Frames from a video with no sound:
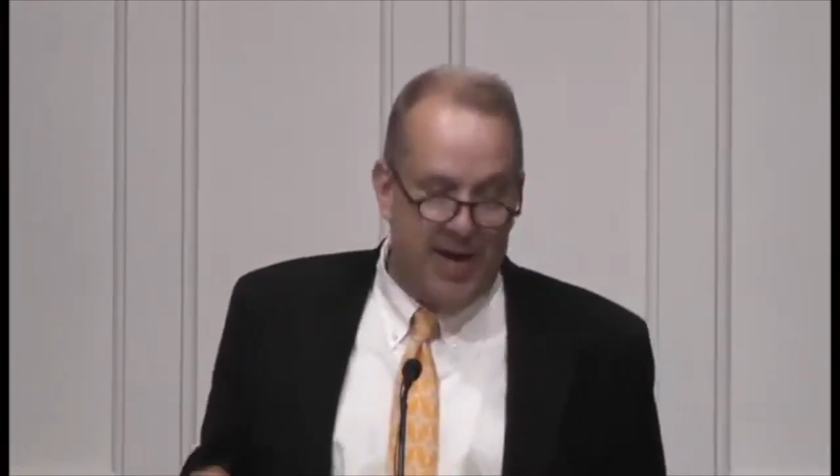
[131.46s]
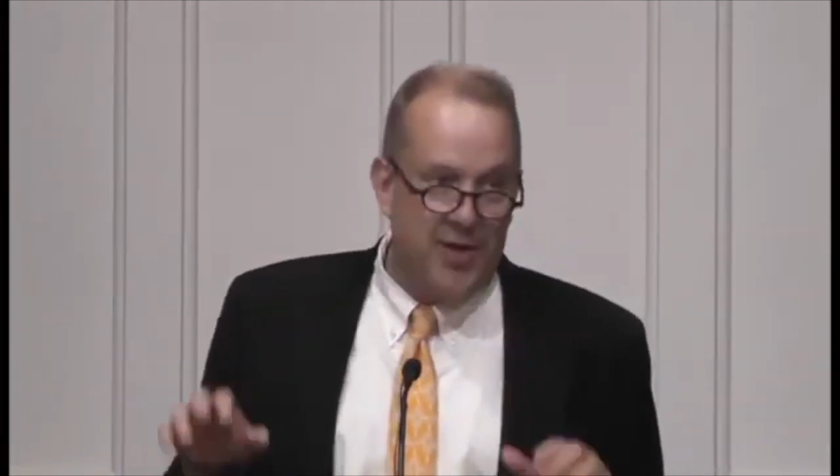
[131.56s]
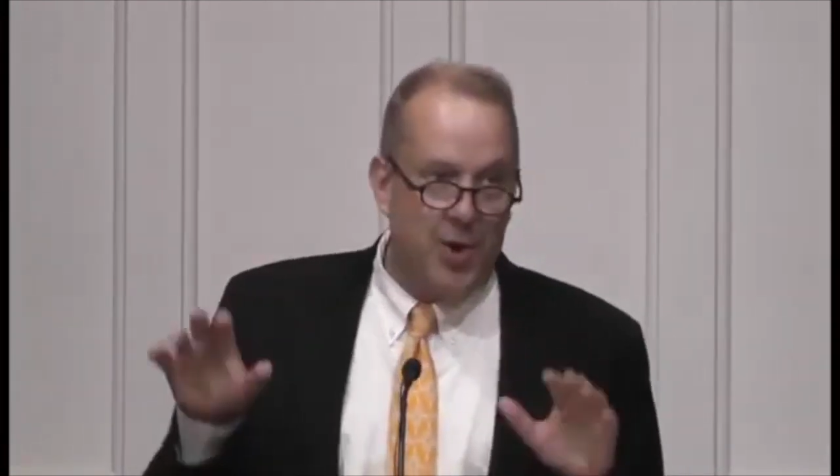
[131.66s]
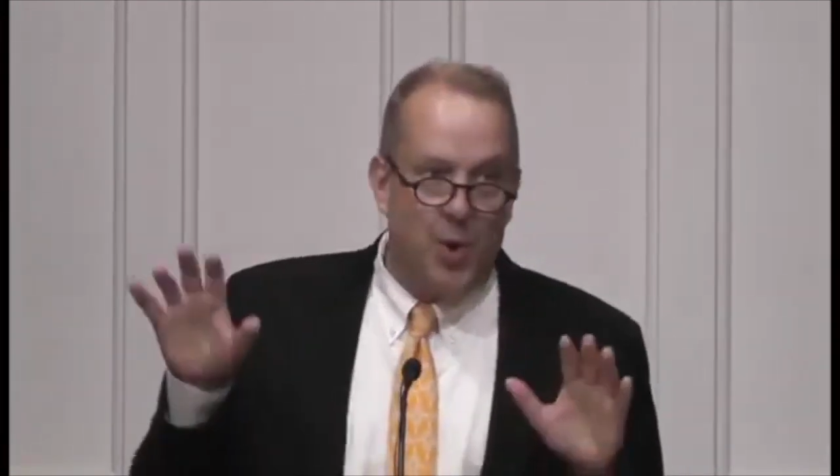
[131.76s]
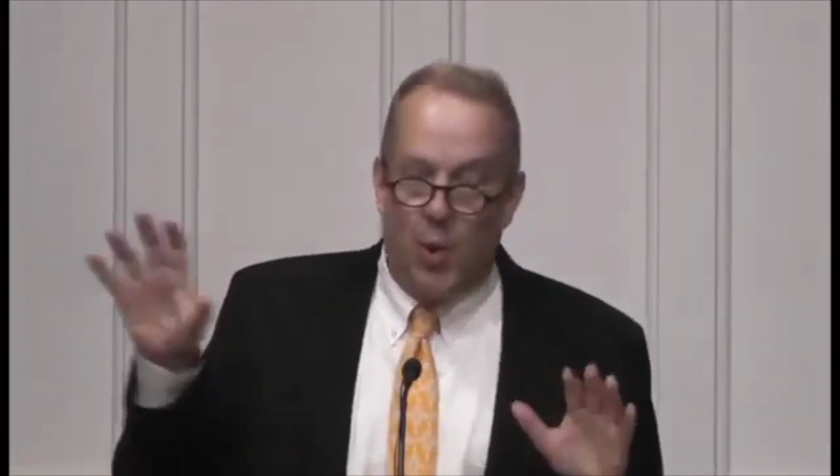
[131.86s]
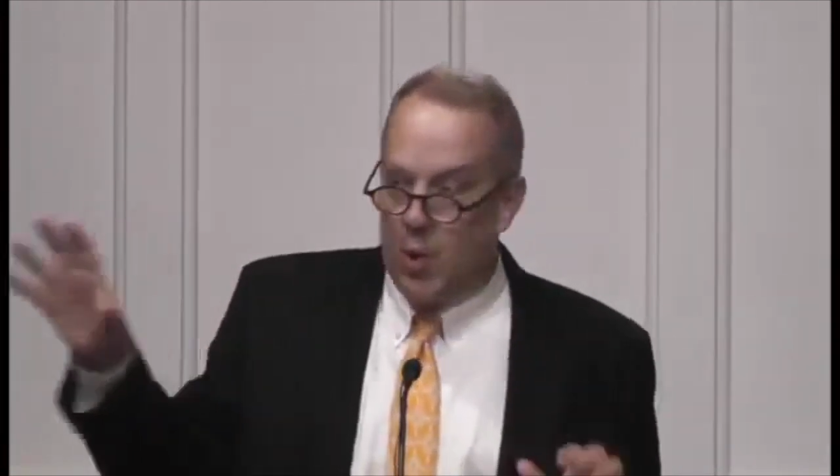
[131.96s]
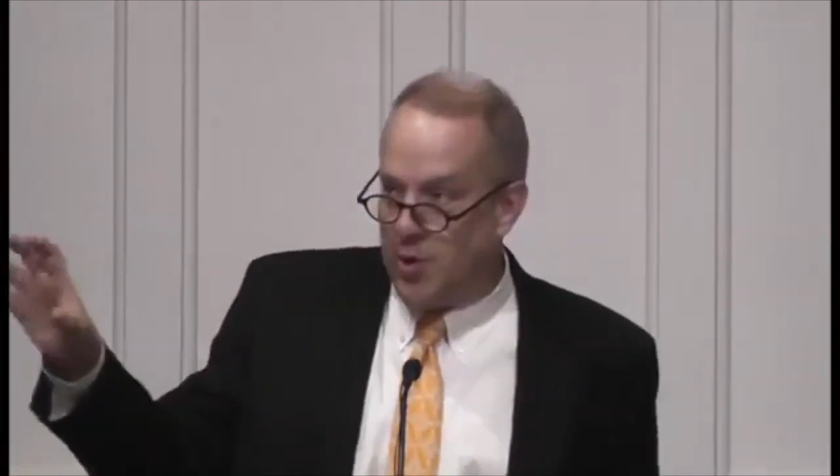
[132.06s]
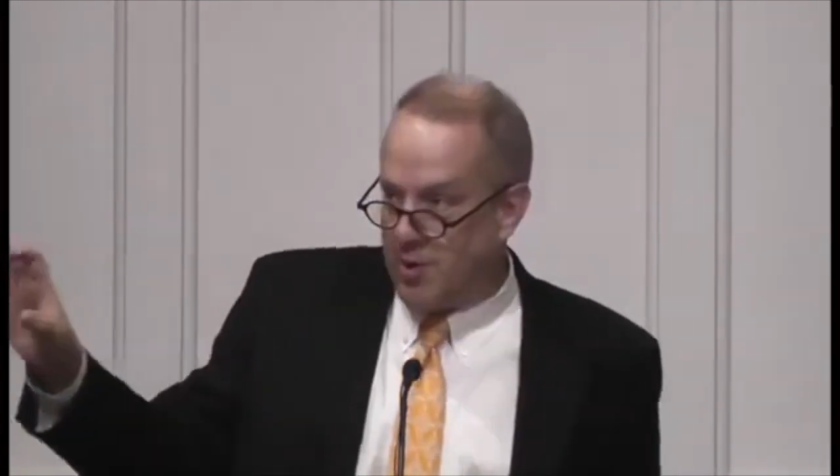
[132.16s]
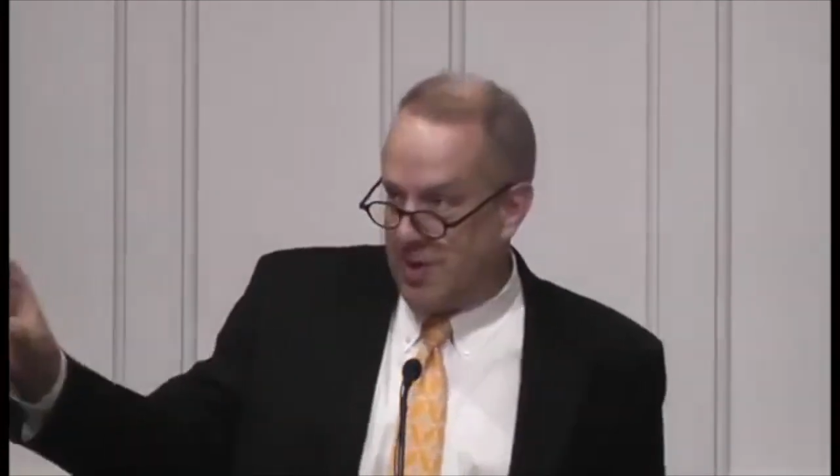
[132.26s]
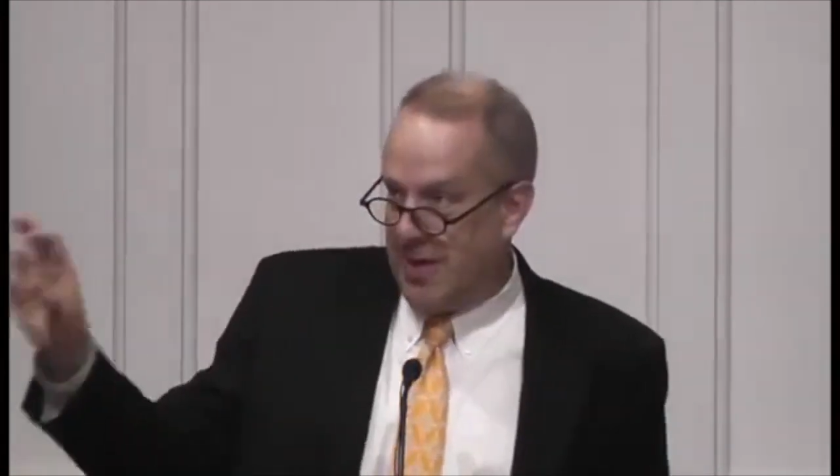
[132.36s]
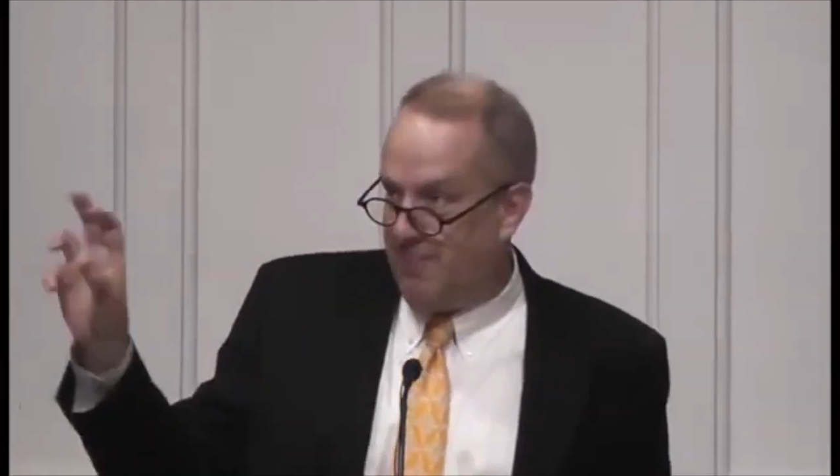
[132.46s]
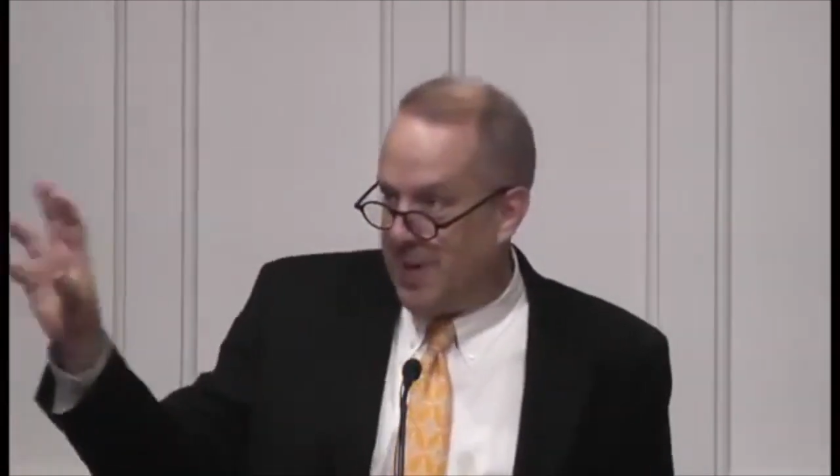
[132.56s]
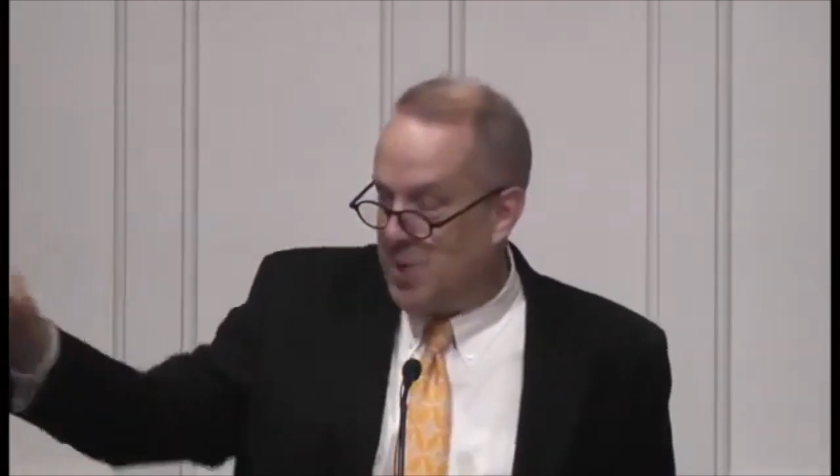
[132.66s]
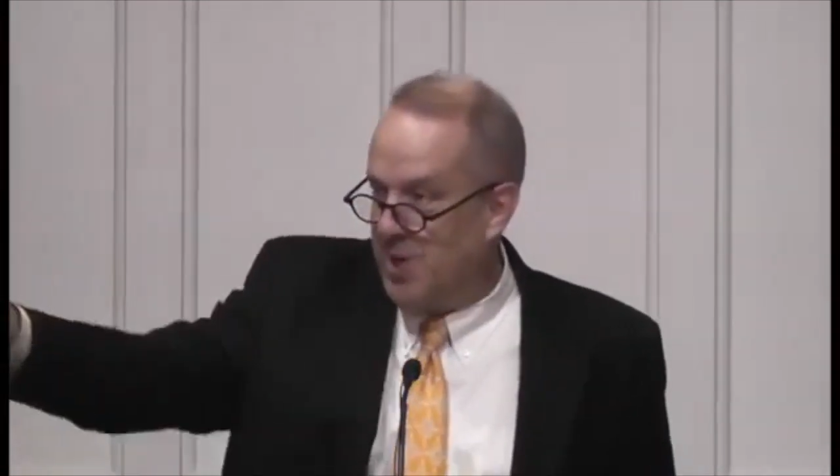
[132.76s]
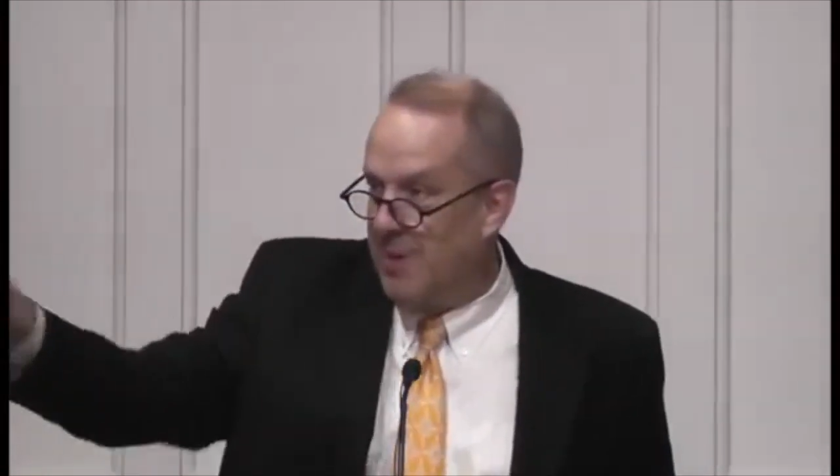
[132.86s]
by their order. He picks